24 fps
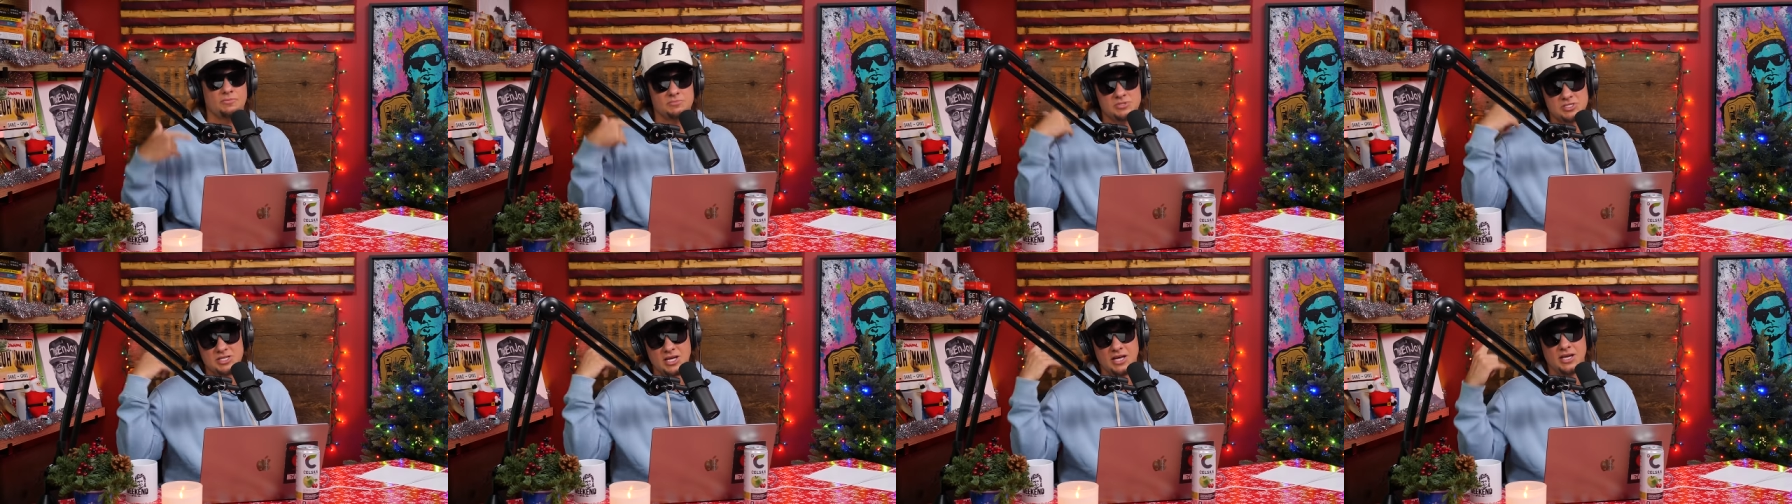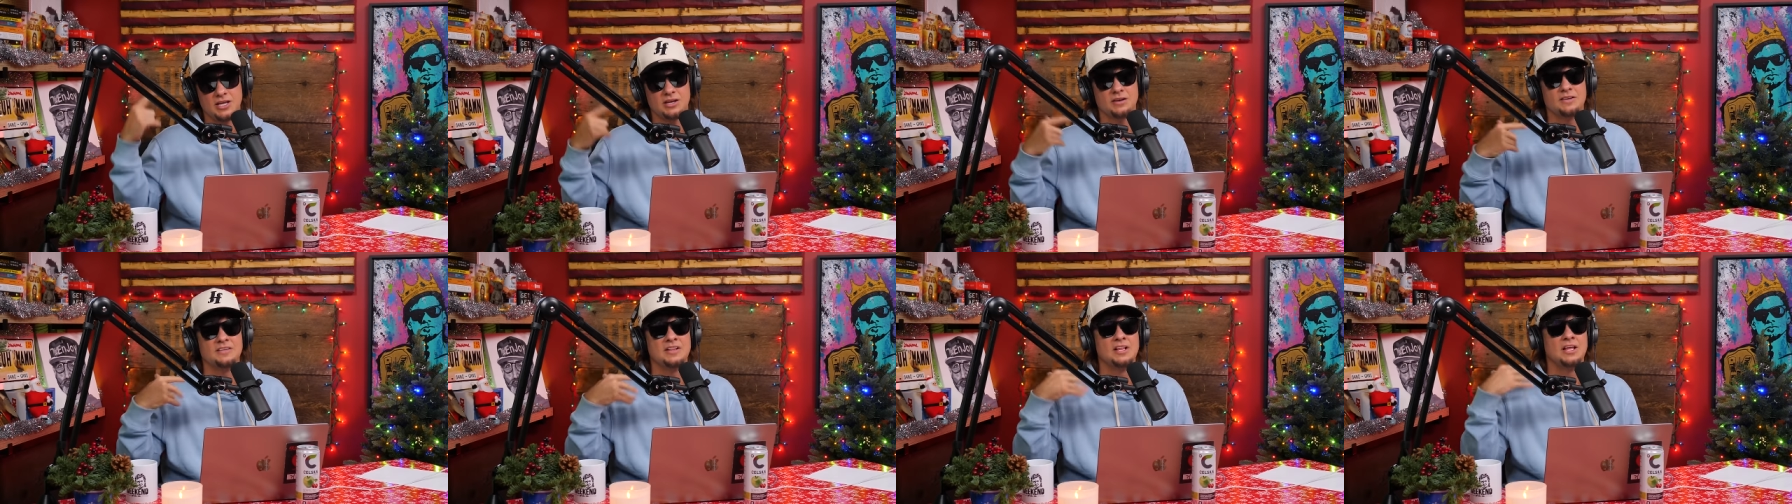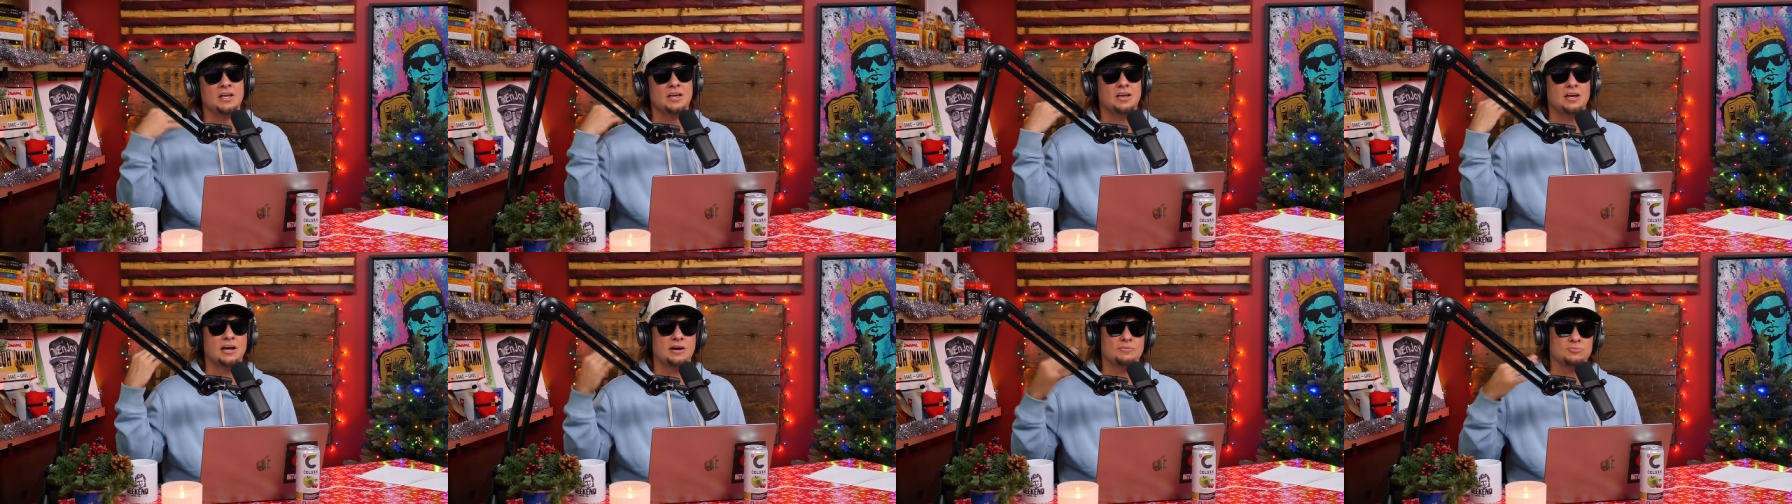I'm saying
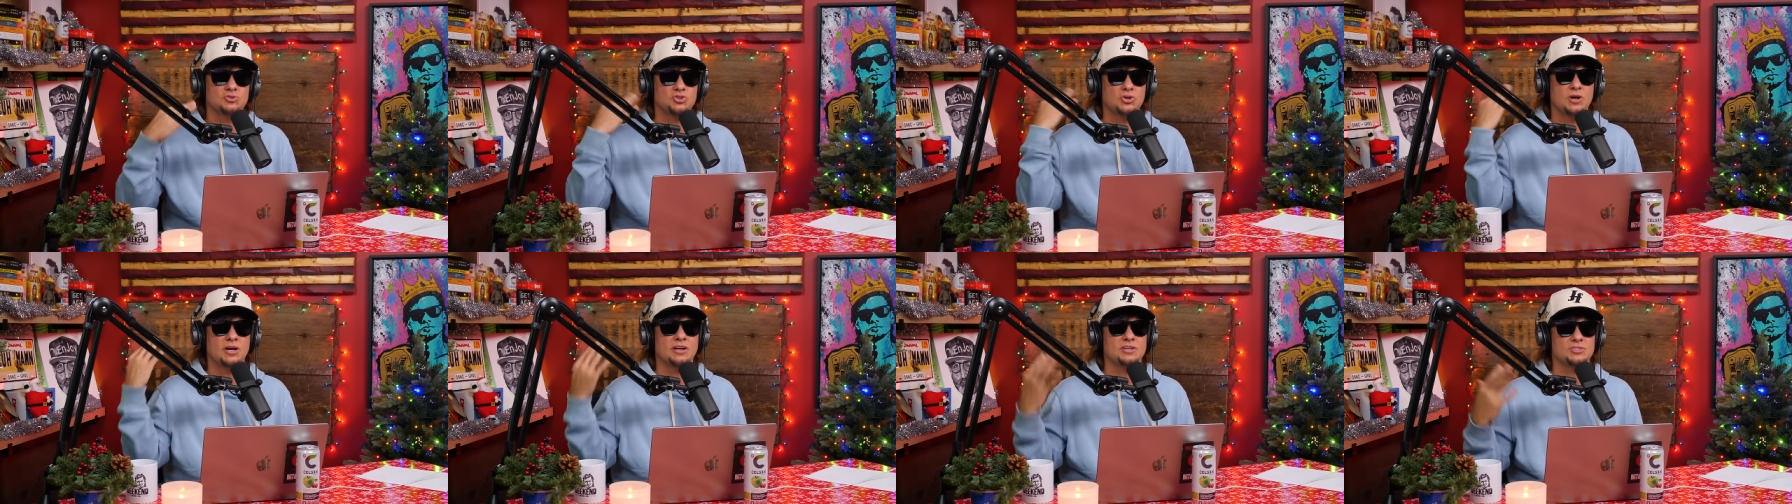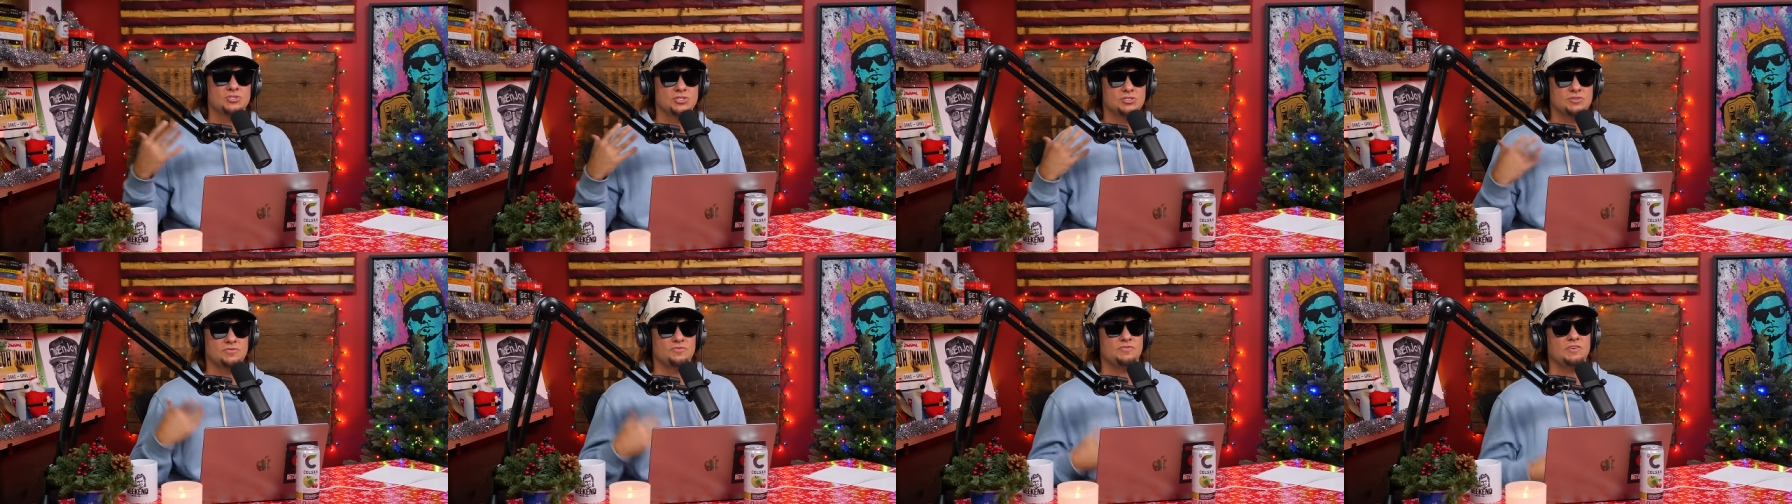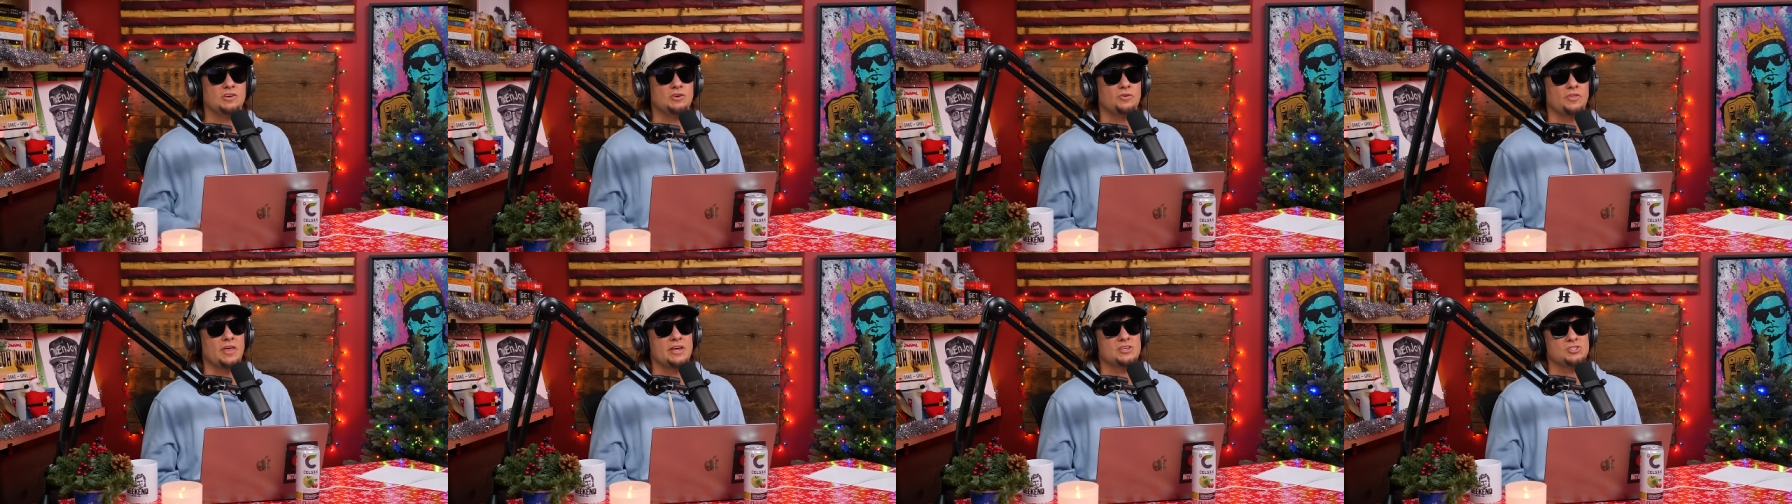I'm trying to just
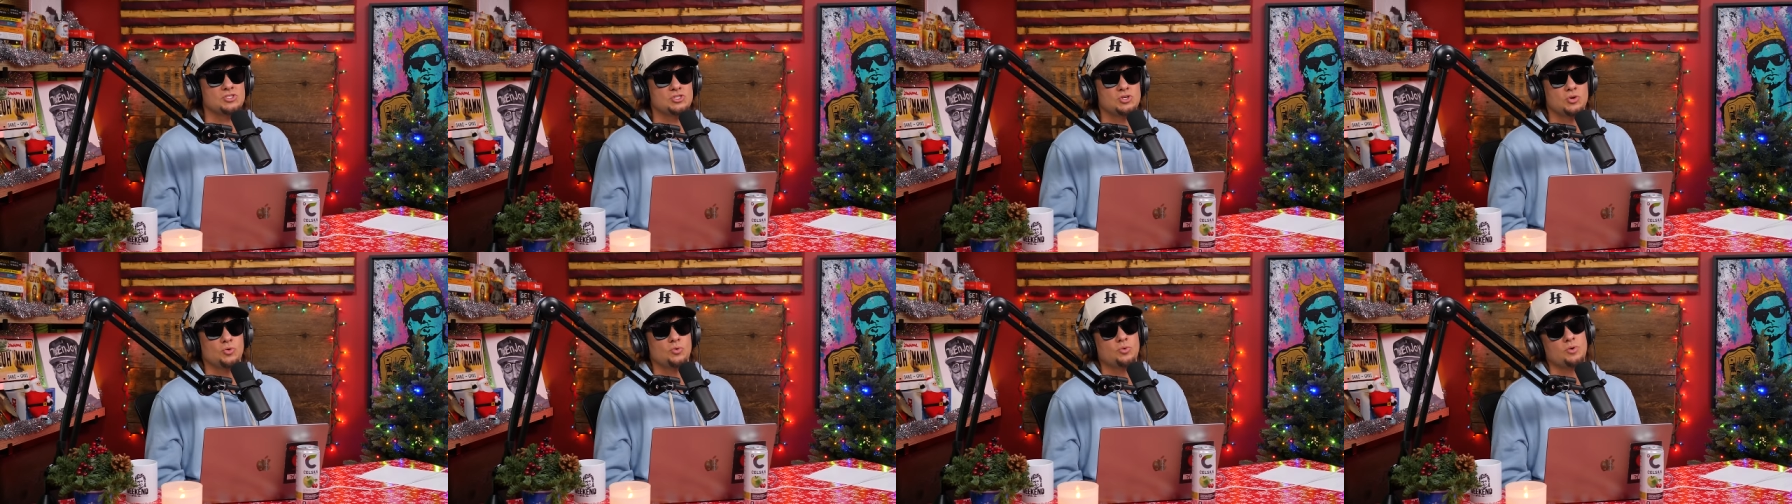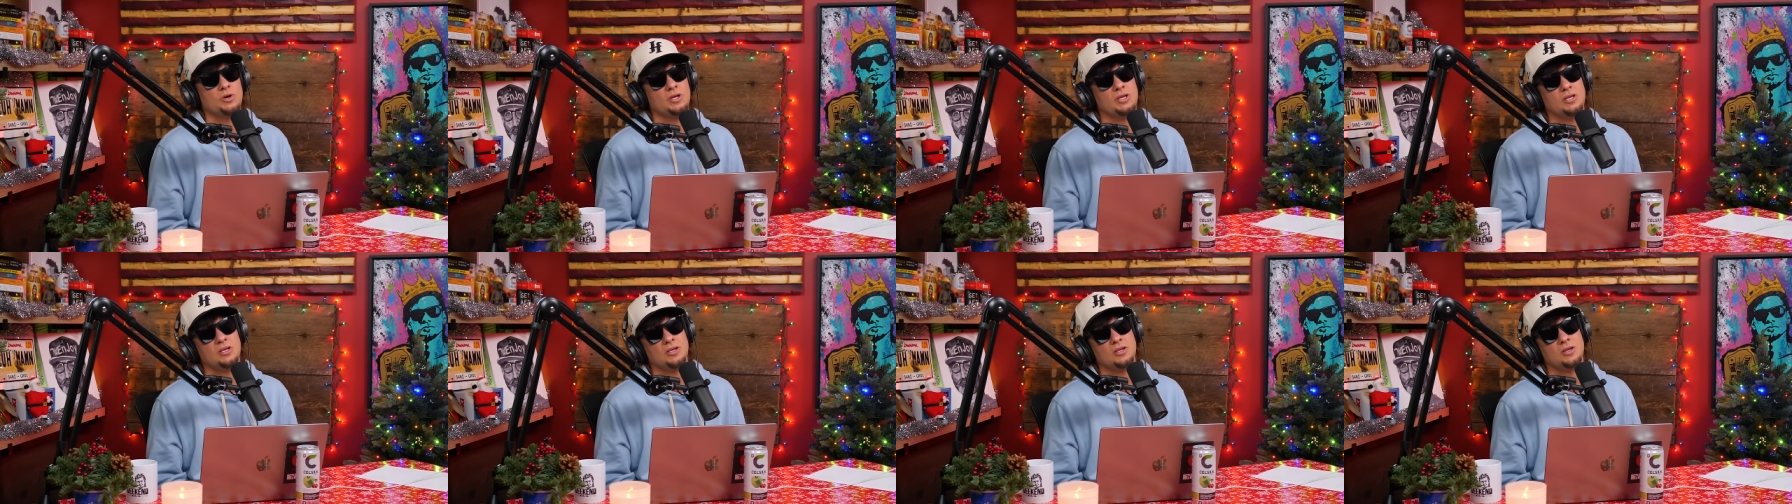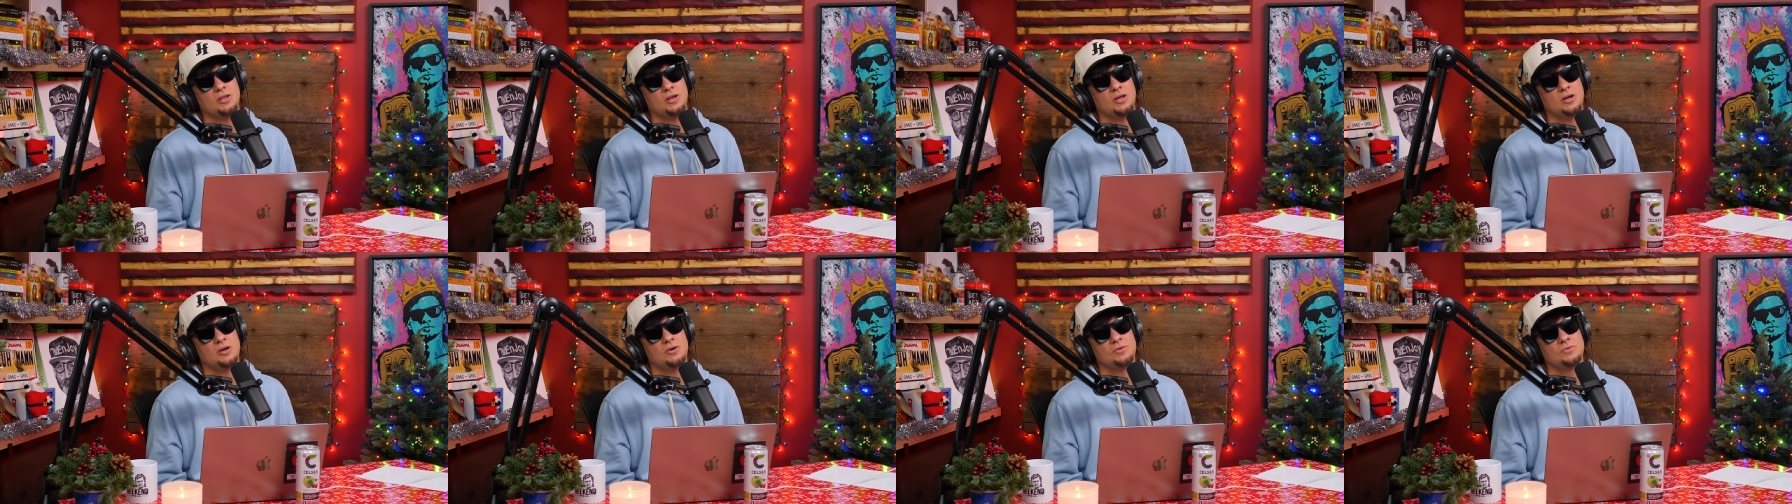feel that story,
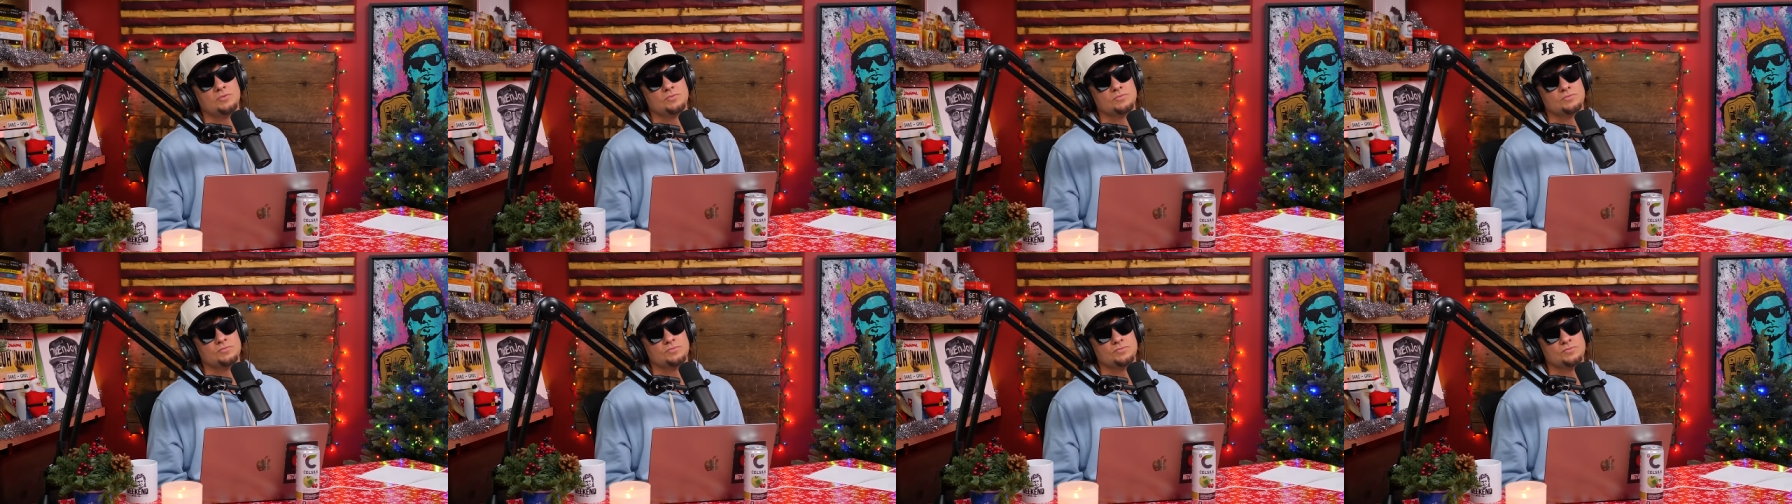you know.